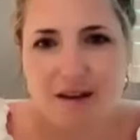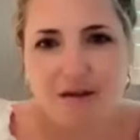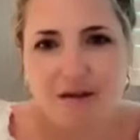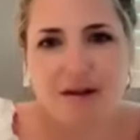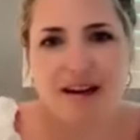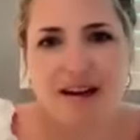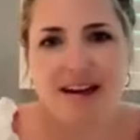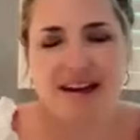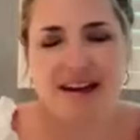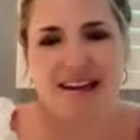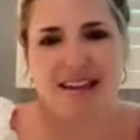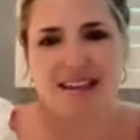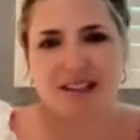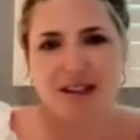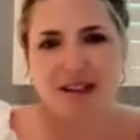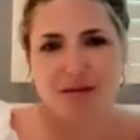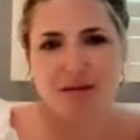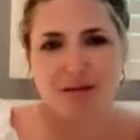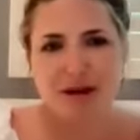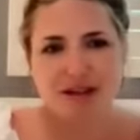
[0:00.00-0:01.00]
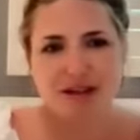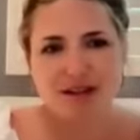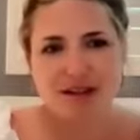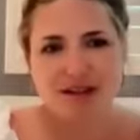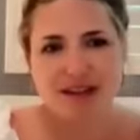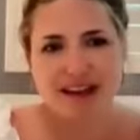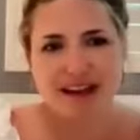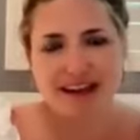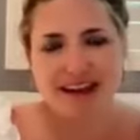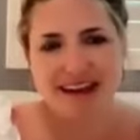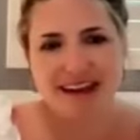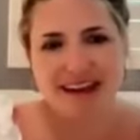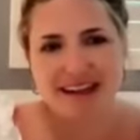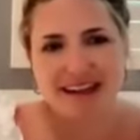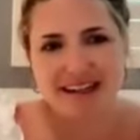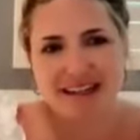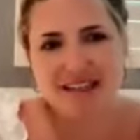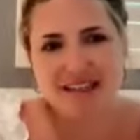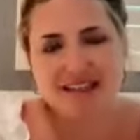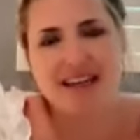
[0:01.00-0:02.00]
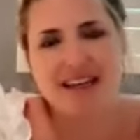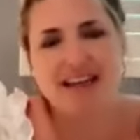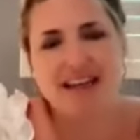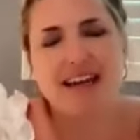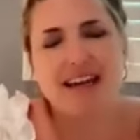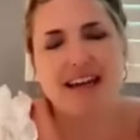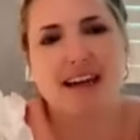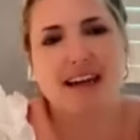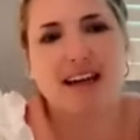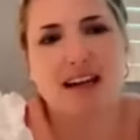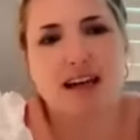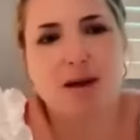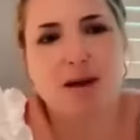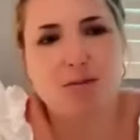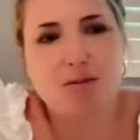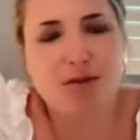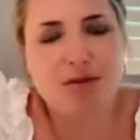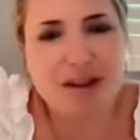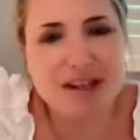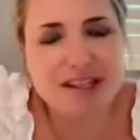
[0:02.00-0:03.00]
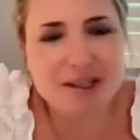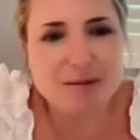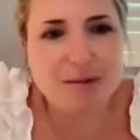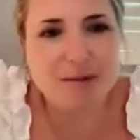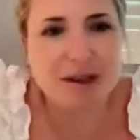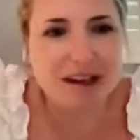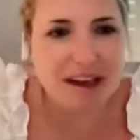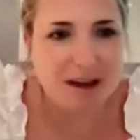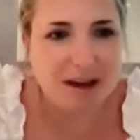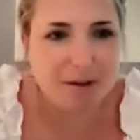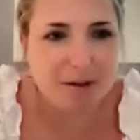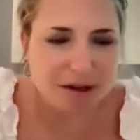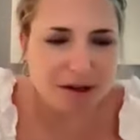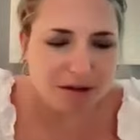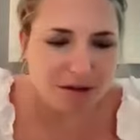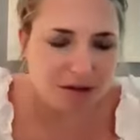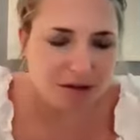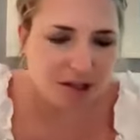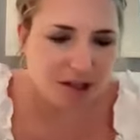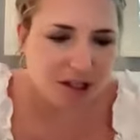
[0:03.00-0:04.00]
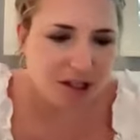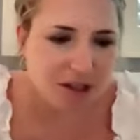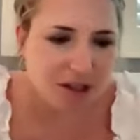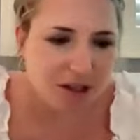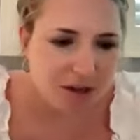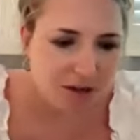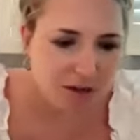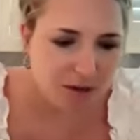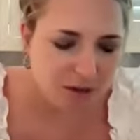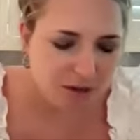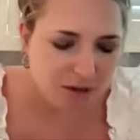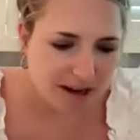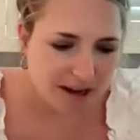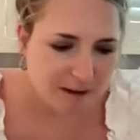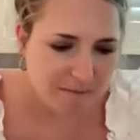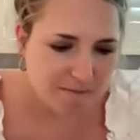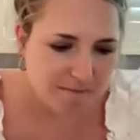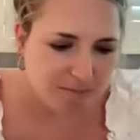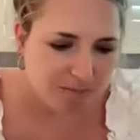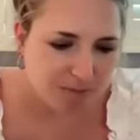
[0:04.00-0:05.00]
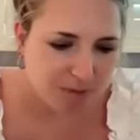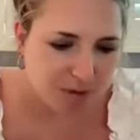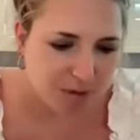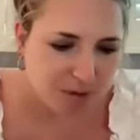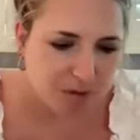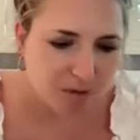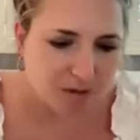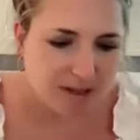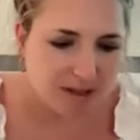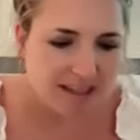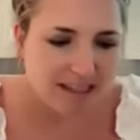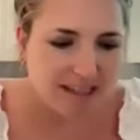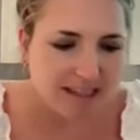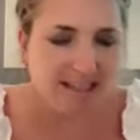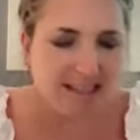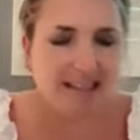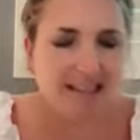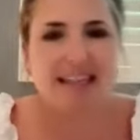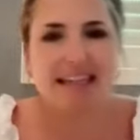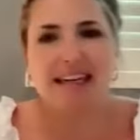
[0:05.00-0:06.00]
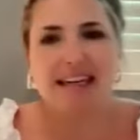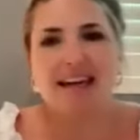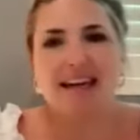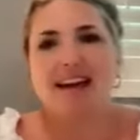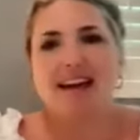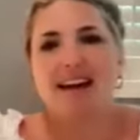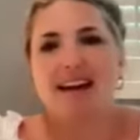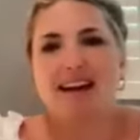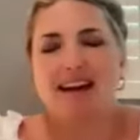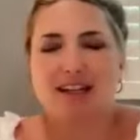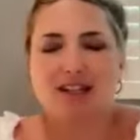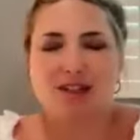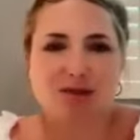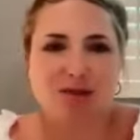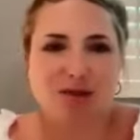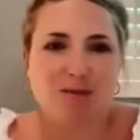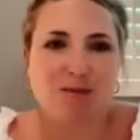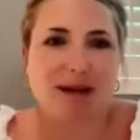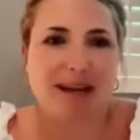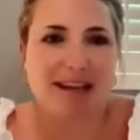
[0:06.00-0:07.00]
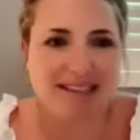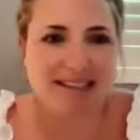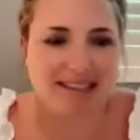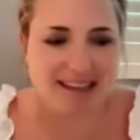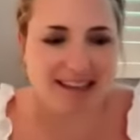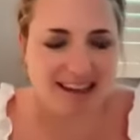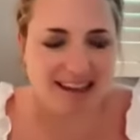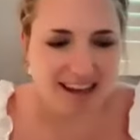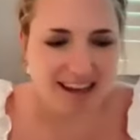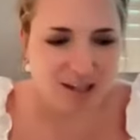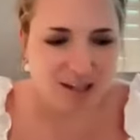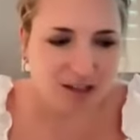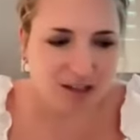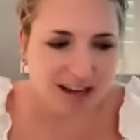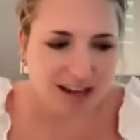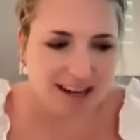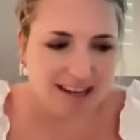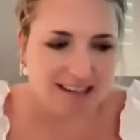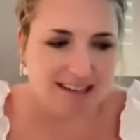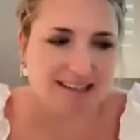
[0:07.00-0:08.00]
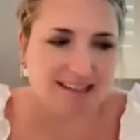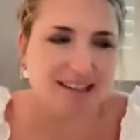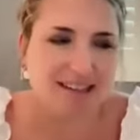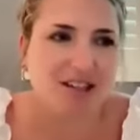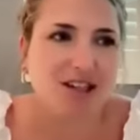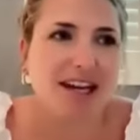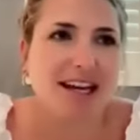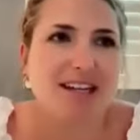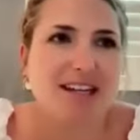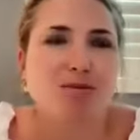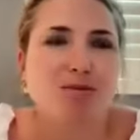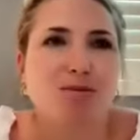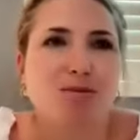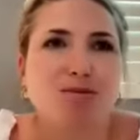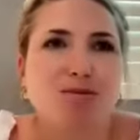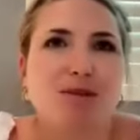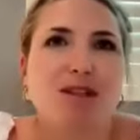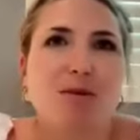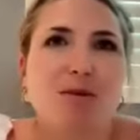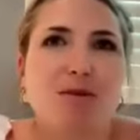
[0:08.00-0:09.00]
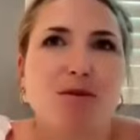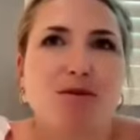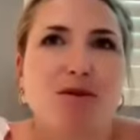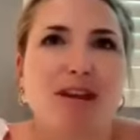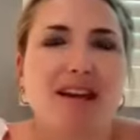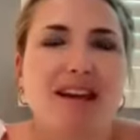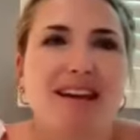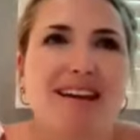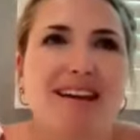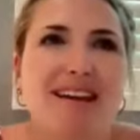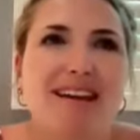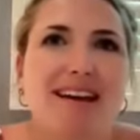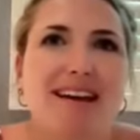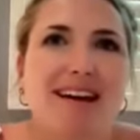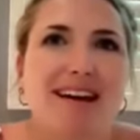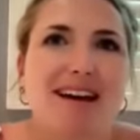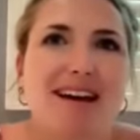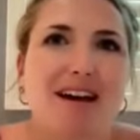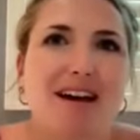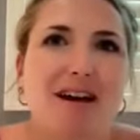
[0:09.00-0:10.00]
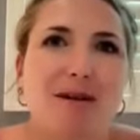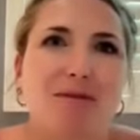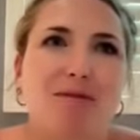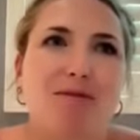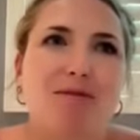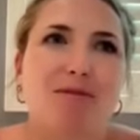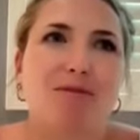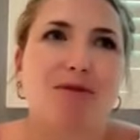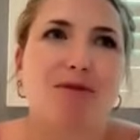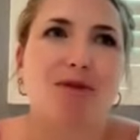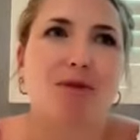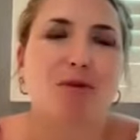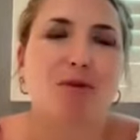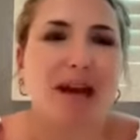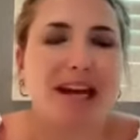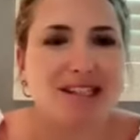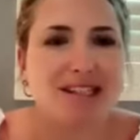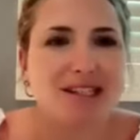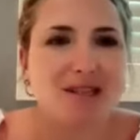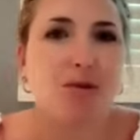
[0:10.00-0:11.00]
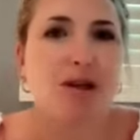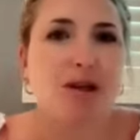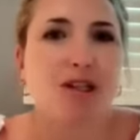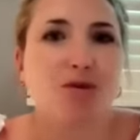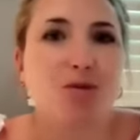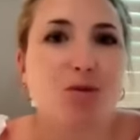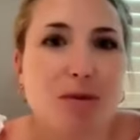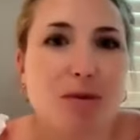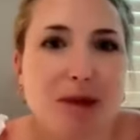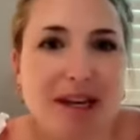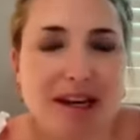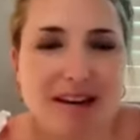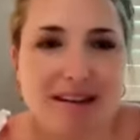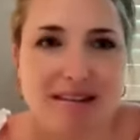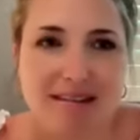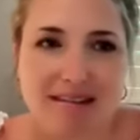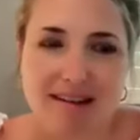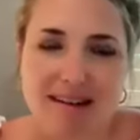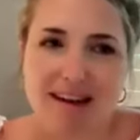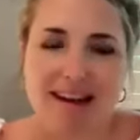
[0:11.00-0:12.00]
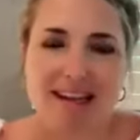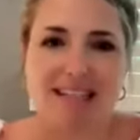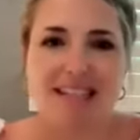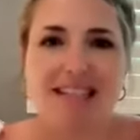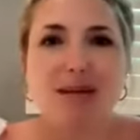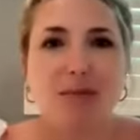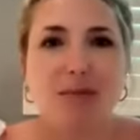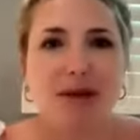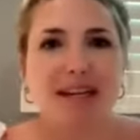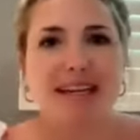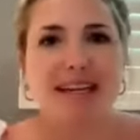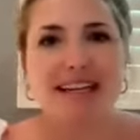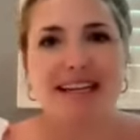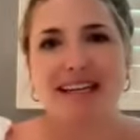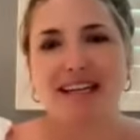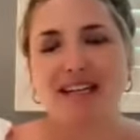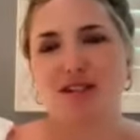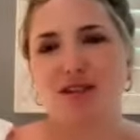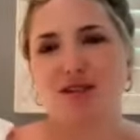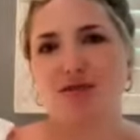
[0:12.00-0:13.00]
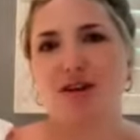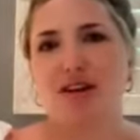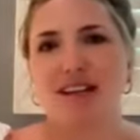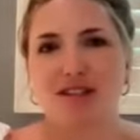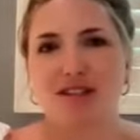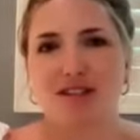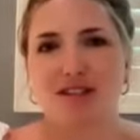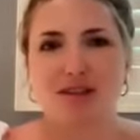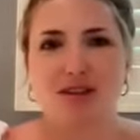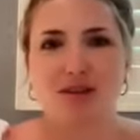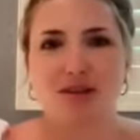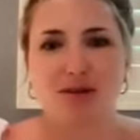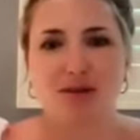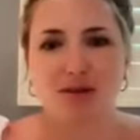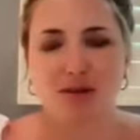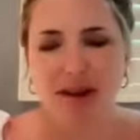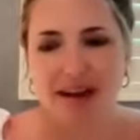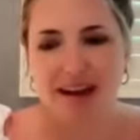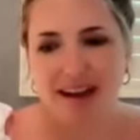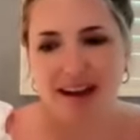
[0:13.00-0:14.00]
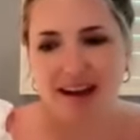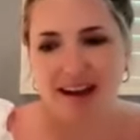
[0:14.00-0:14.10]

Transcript: you so much there. And Professor McGowan, on to you. Obviously, Dr. Panter there shared some of the ways in which women typically try to